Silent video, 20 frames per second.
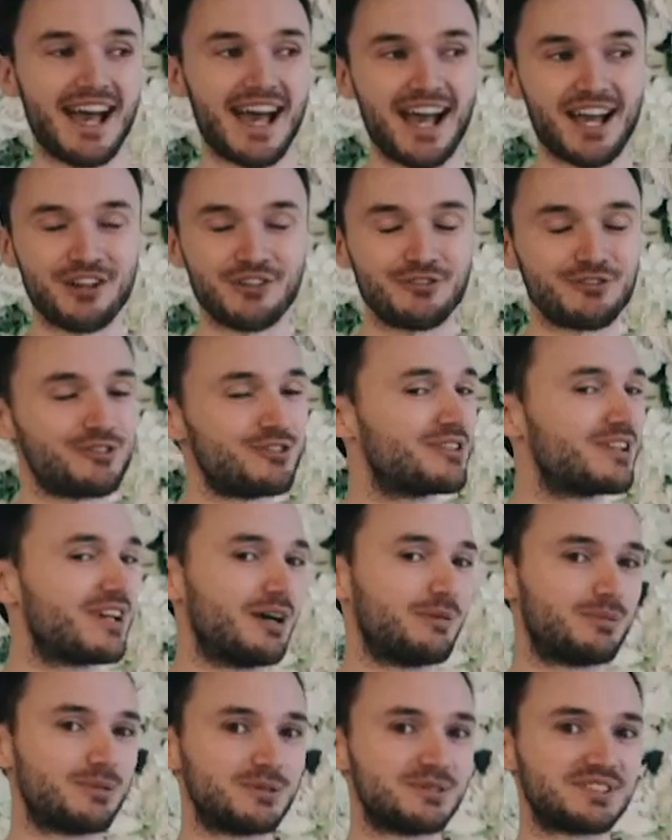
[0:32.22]
had a few
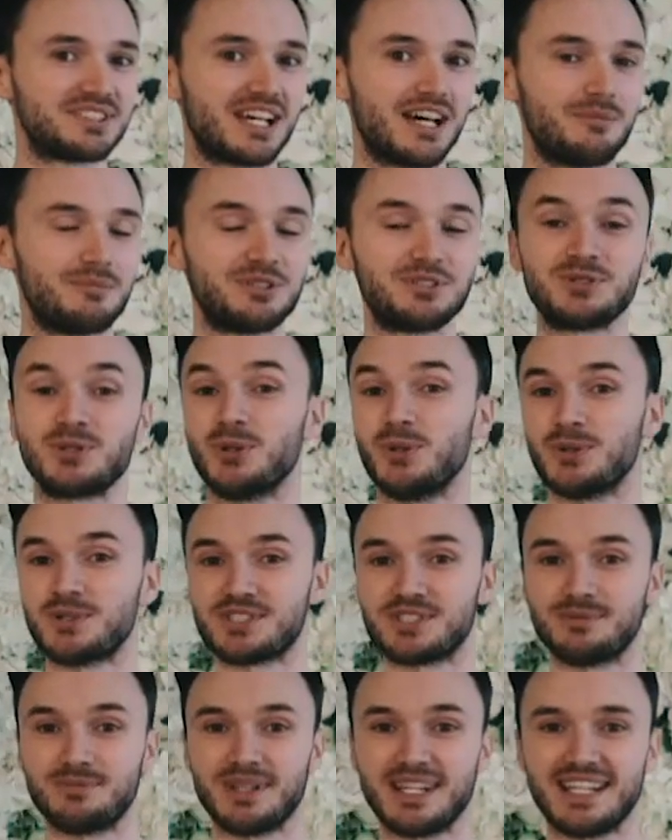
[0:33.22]
couples come and talk
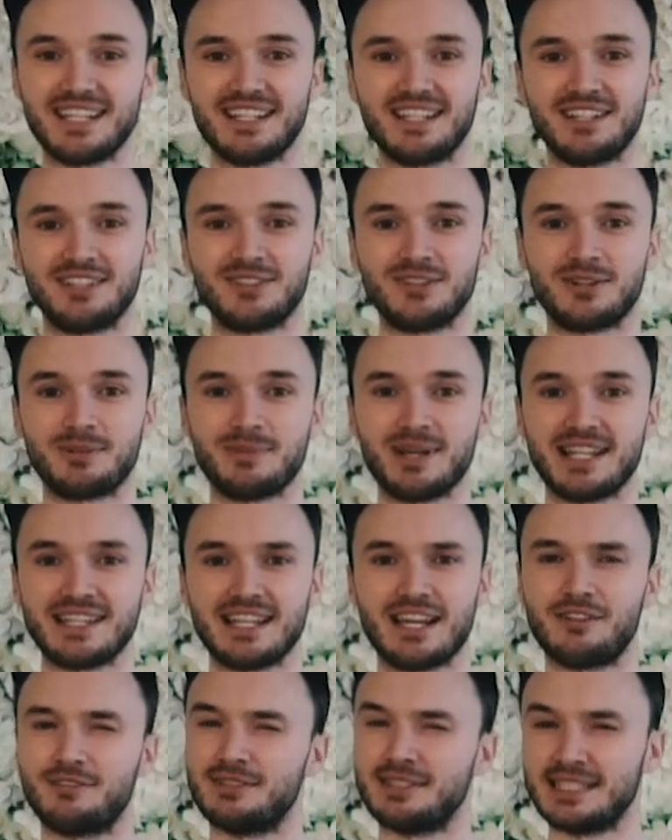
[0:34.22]
to me a lot about
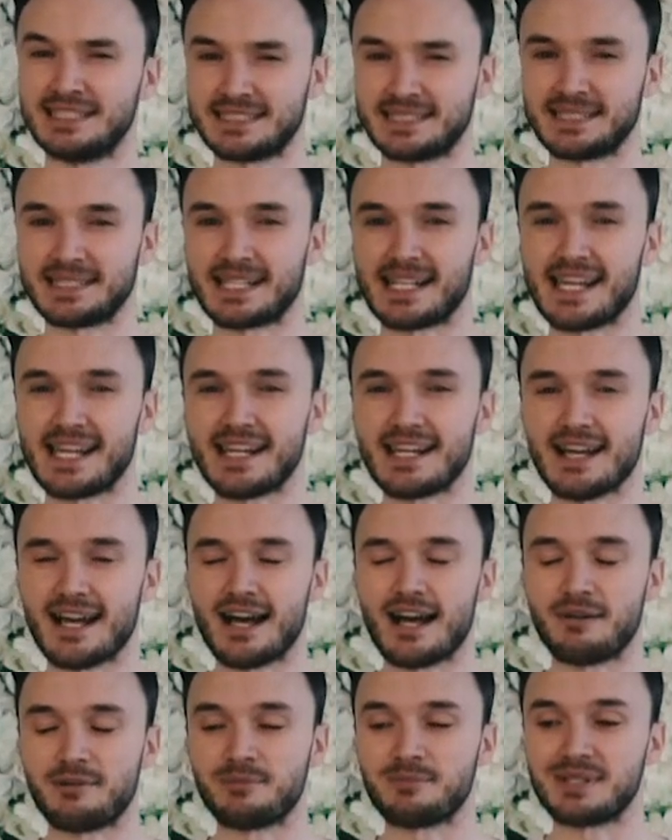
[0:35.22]
that recently
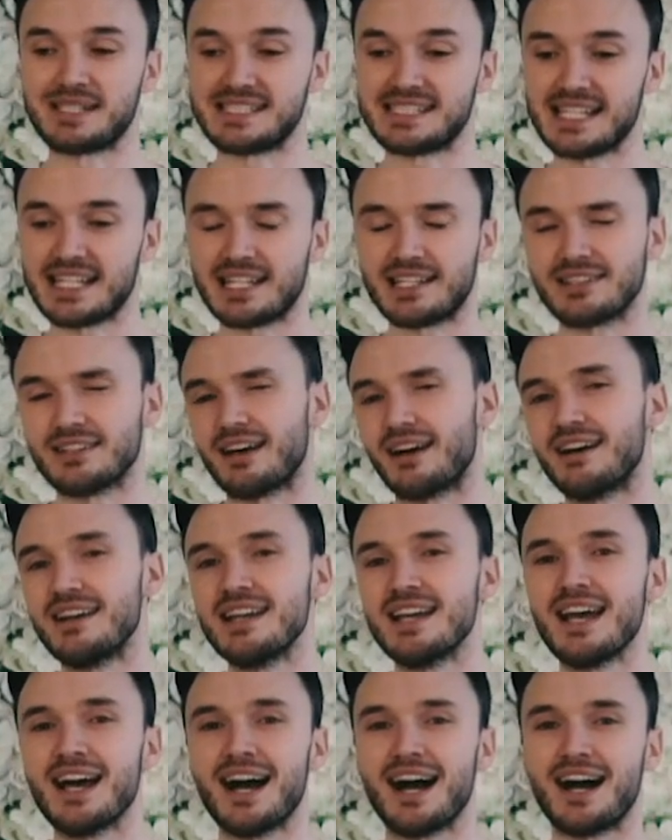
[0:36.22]
um, in particular
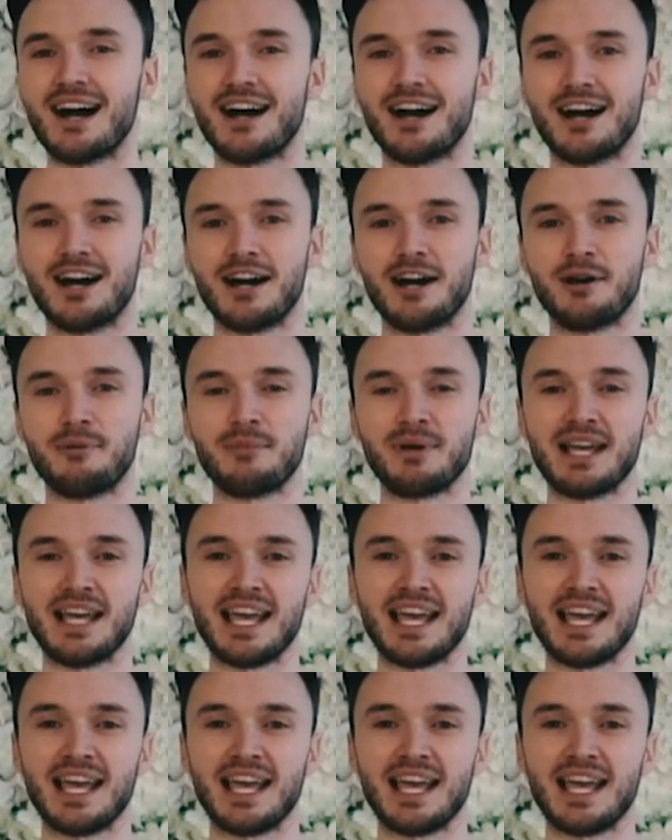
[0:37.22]
um,